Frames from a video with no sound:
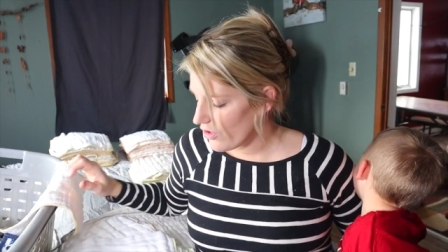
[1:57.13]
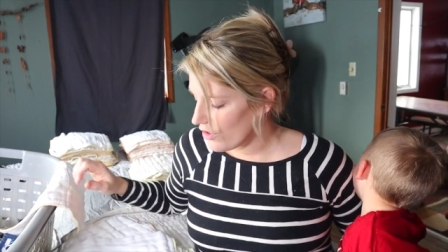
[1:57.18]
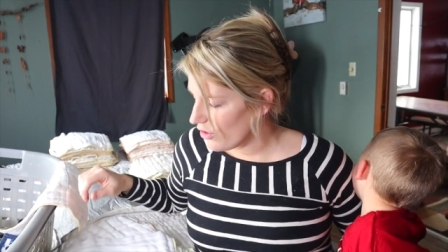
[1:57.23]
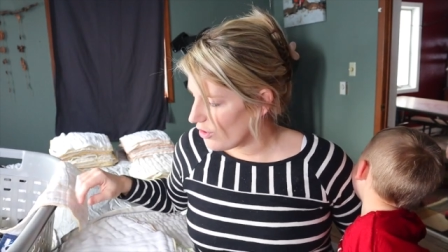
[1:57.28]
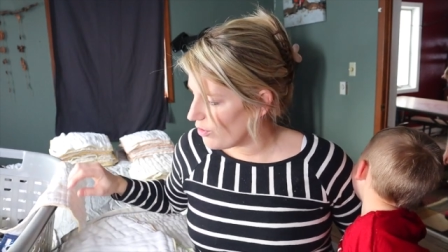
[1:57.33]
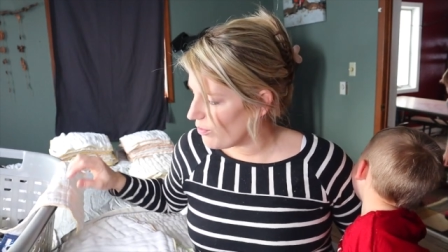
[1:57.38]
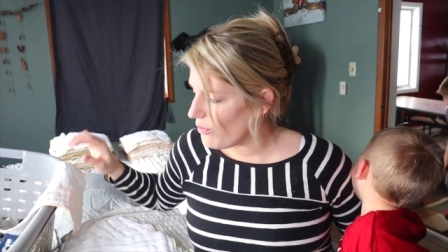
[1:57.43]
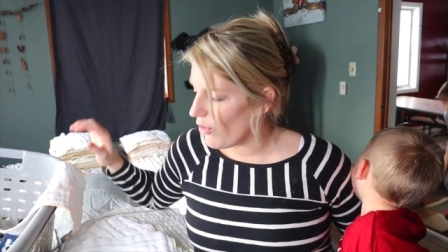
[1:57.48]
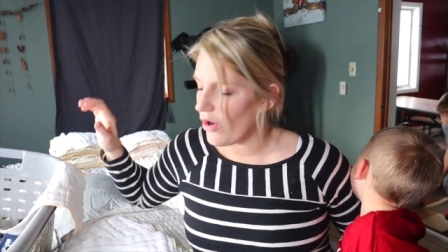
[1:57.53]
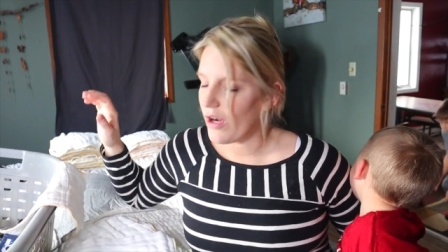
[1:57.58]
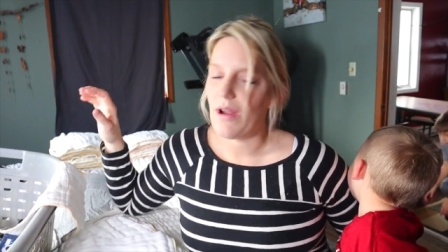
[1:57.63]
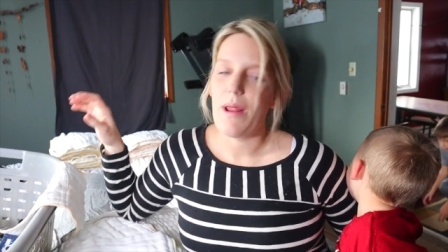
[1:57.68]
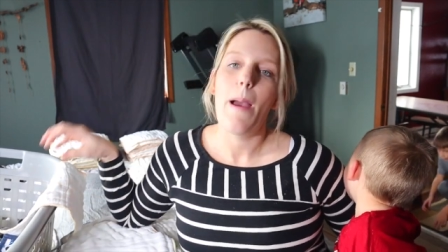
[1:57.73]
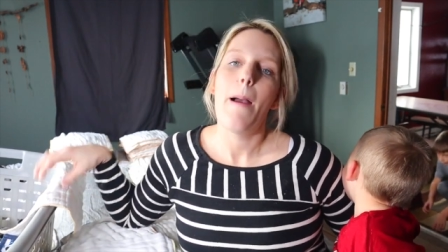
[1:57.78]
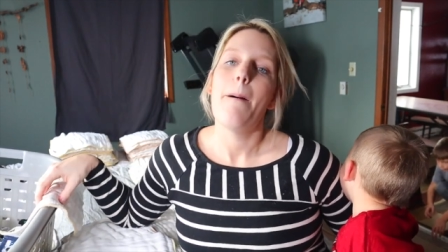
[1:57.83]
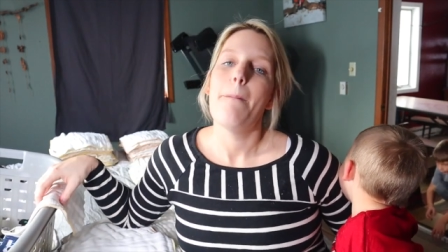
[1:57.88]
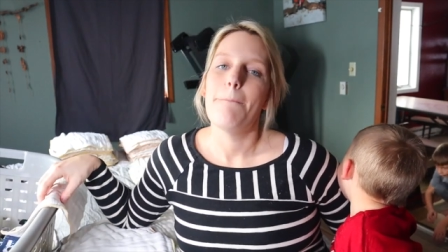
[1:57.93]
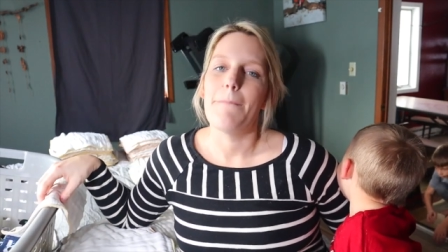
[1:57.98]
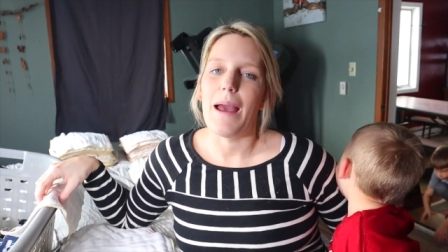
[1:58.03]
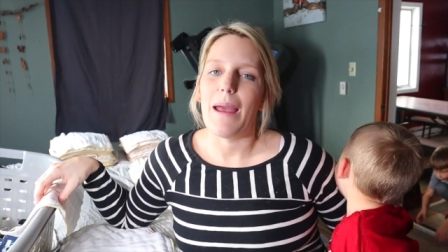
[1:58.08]
the newborn,
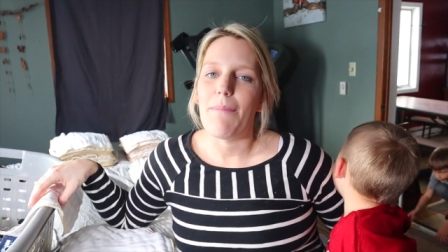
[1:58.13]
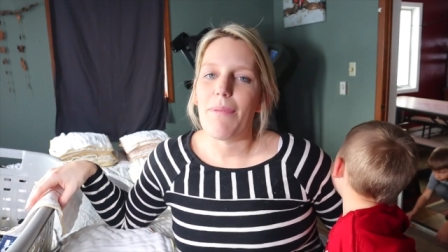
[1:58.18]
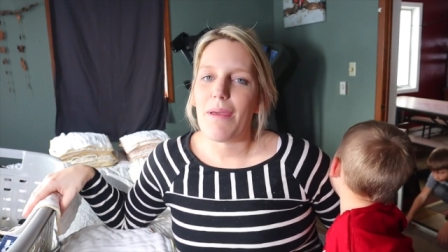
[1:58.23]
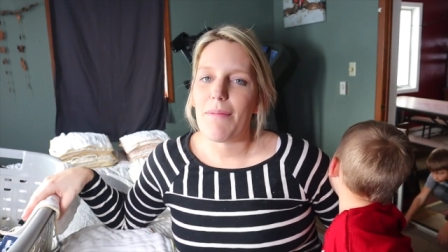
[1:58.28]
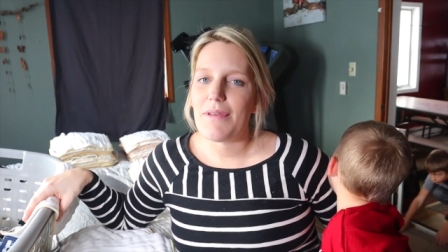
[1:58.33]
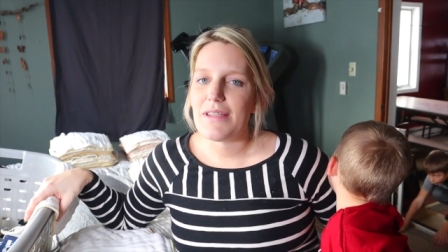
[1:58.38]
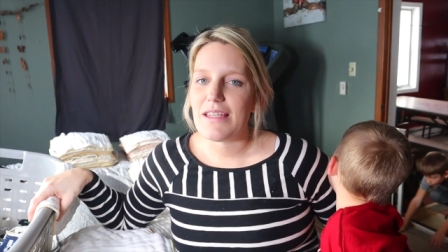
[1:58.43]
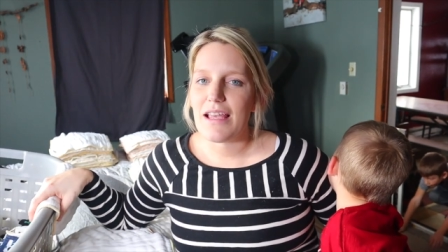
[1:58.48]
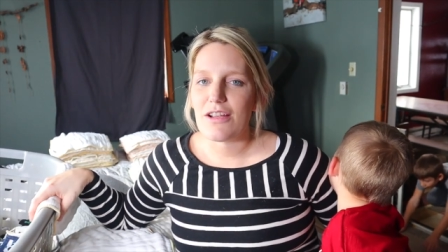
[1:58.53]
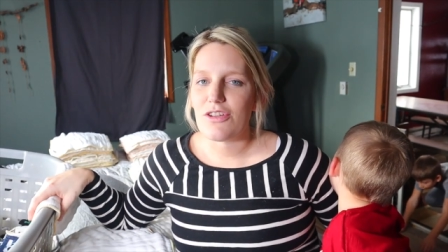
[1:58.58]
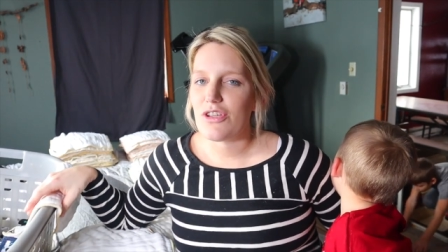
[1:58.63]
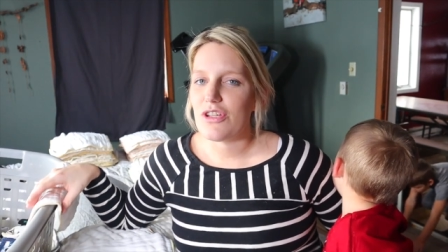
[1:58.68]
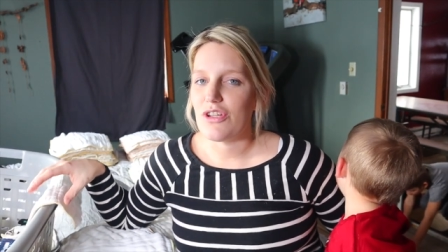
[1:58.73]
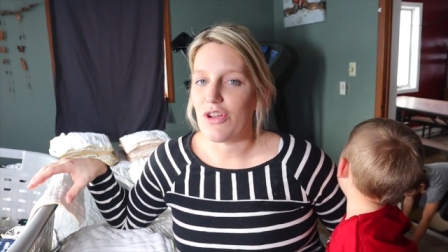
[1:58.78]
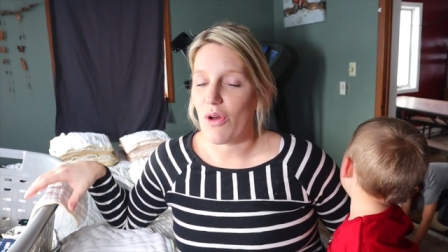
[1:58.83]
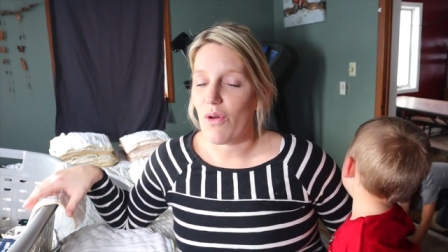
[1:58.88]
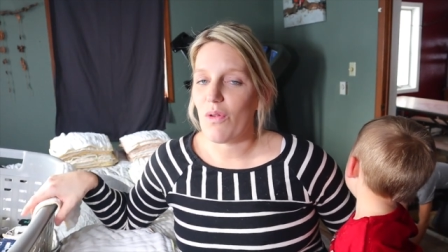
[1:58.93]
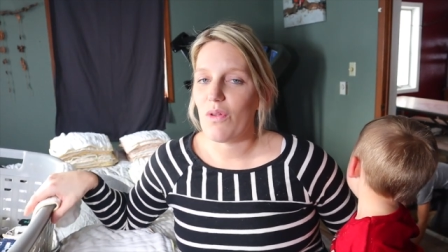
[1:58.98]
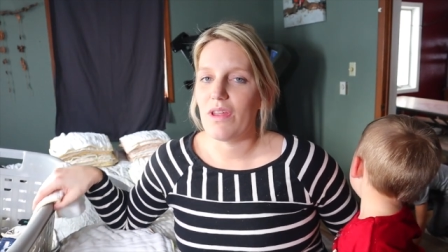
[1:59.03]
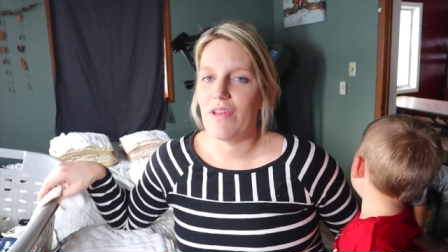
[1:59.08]
my babies actually
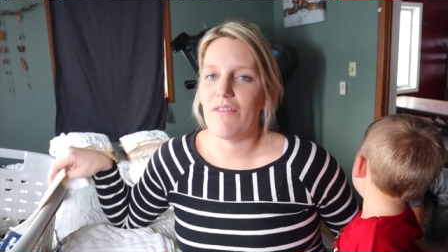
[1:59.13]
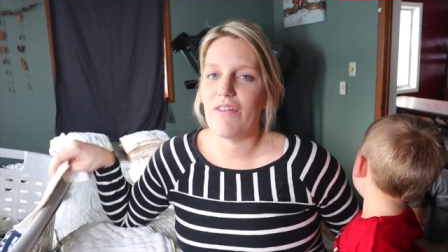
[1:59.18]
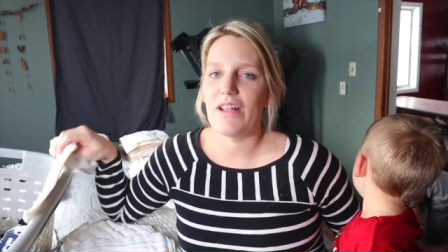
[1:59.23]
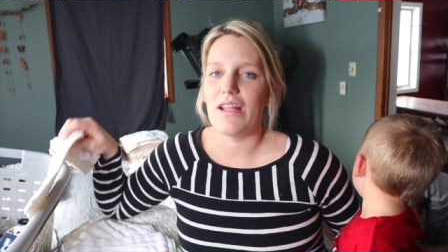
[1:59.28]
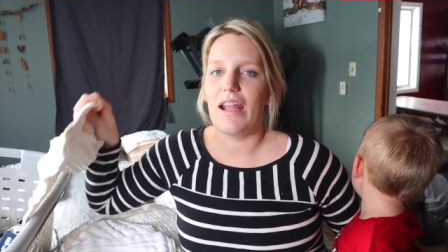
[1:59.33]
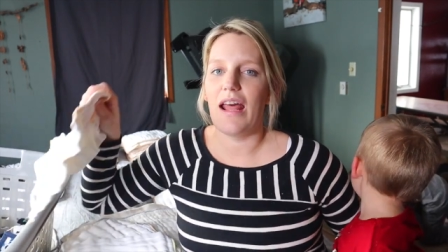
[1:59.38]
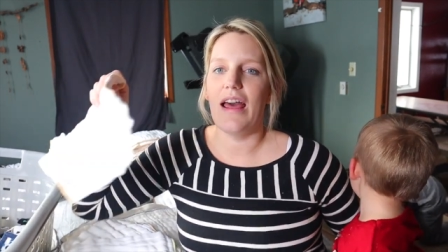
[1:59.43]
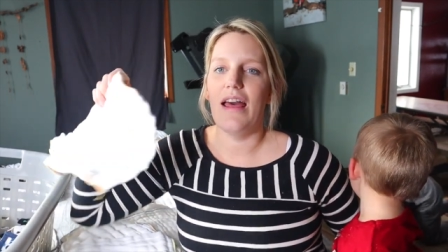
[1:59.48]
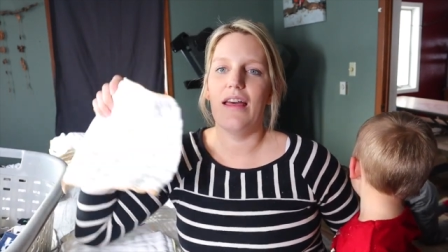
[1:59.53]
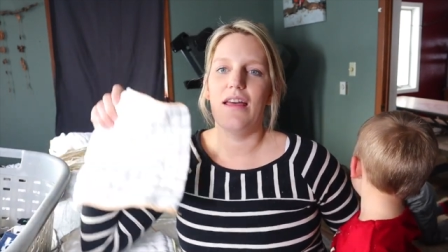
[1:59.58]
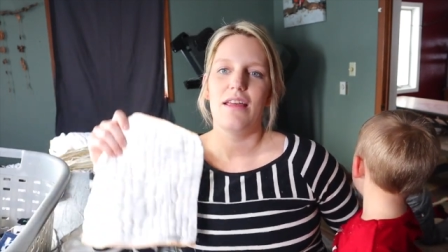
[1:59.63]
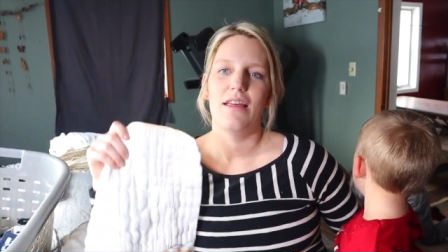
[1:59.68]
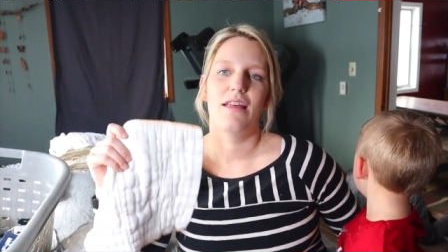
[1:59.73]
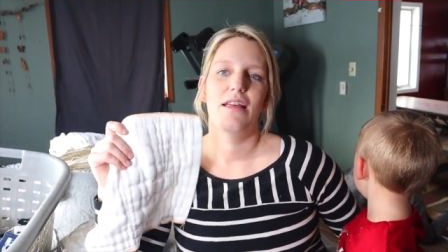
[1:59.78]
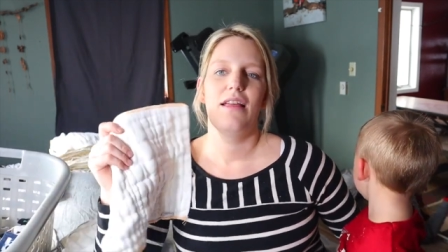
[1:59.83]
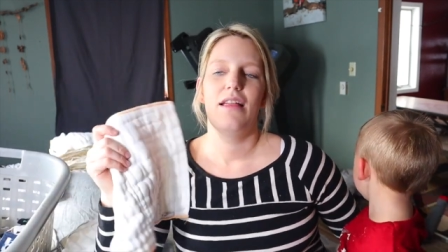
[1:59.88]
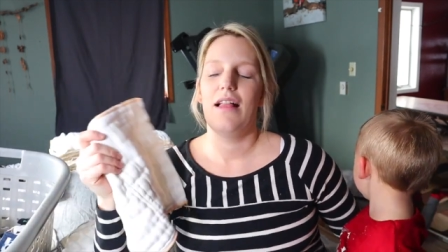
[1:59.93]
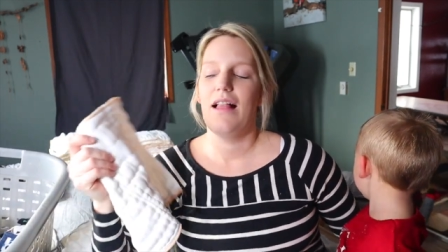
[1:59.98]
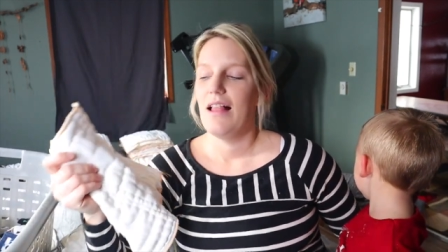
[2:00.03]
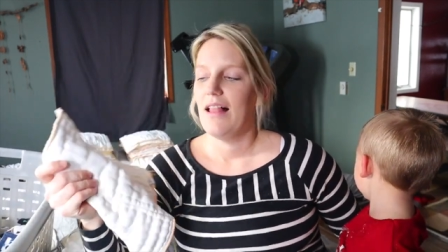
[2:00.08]
don't even,
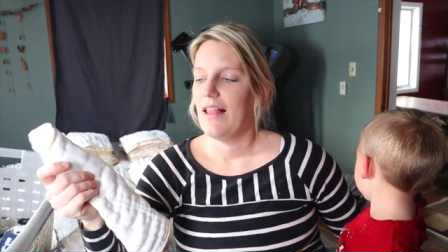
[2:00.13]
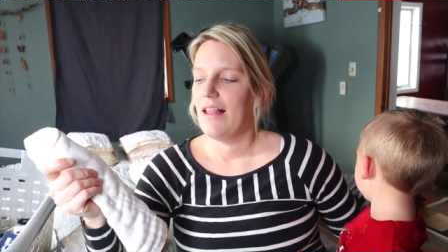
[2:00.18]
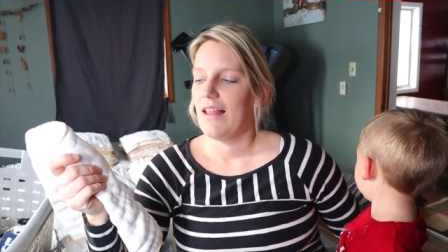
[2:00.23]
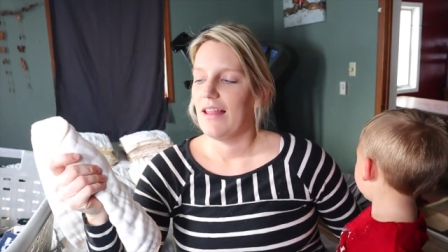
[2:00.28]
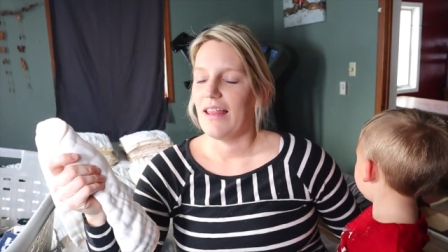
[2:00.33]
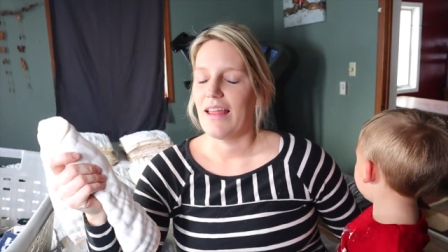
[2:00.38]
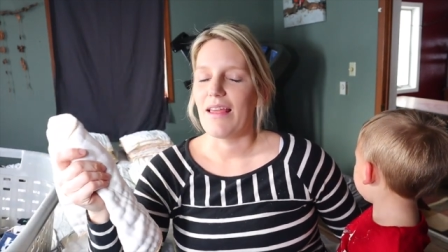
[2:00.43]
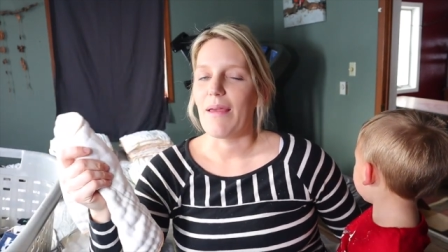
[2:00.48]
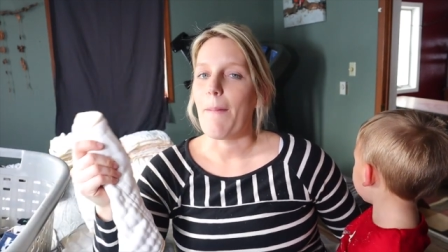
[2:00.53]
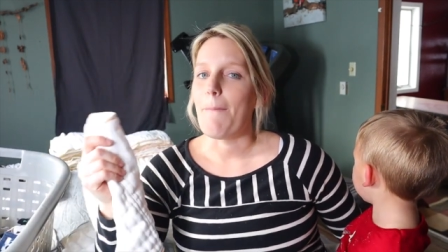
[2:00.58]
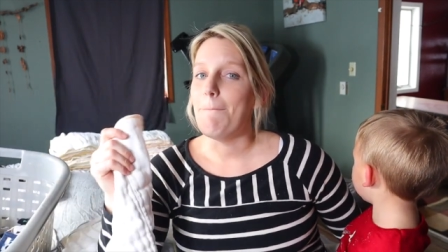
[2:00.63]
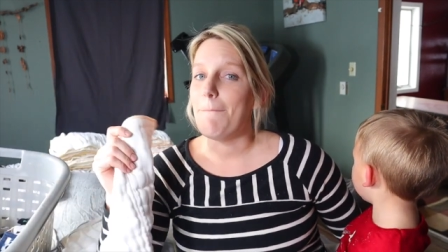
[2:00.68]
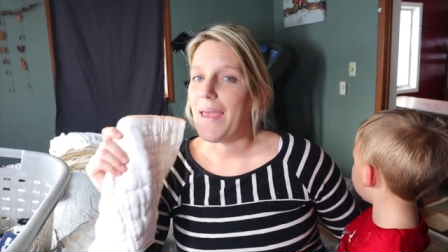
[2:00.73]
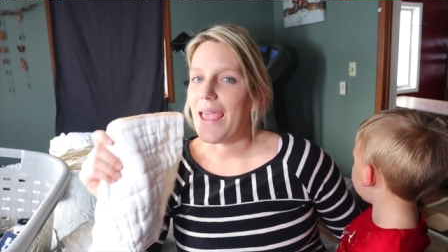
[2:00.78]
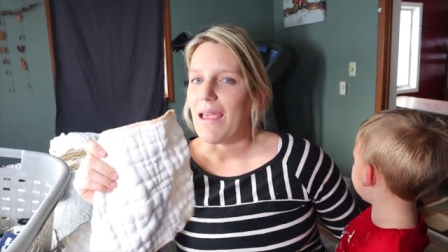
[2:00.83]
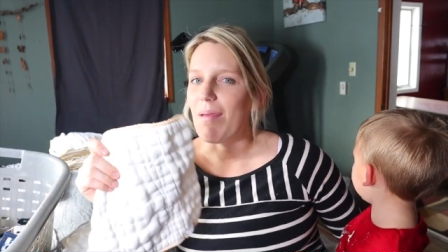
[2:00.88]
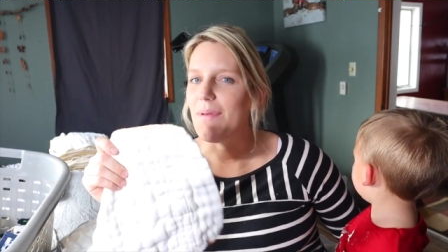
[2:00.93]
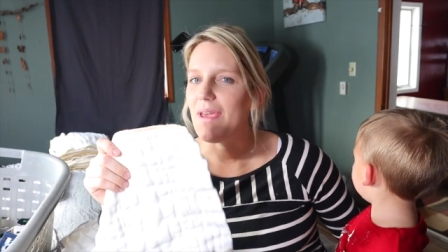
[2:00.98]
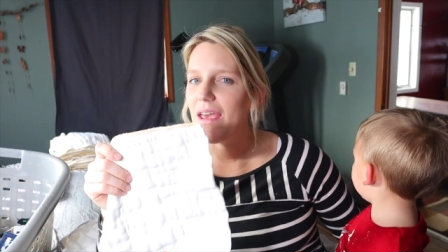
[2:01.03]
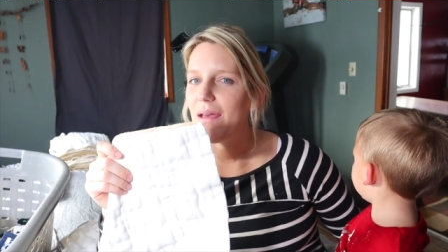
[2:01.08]
like
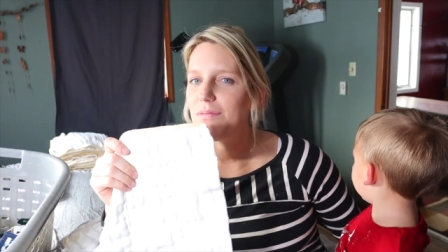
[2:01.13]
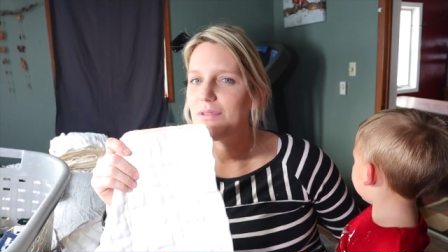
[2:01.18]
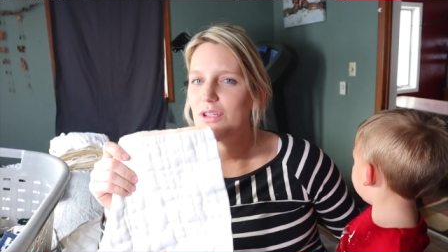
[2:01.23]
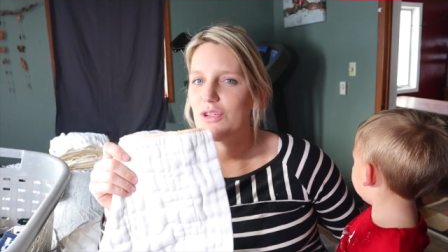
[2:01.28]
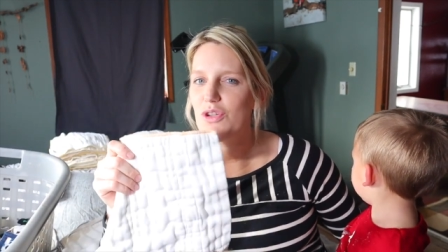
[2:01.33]
maybe up to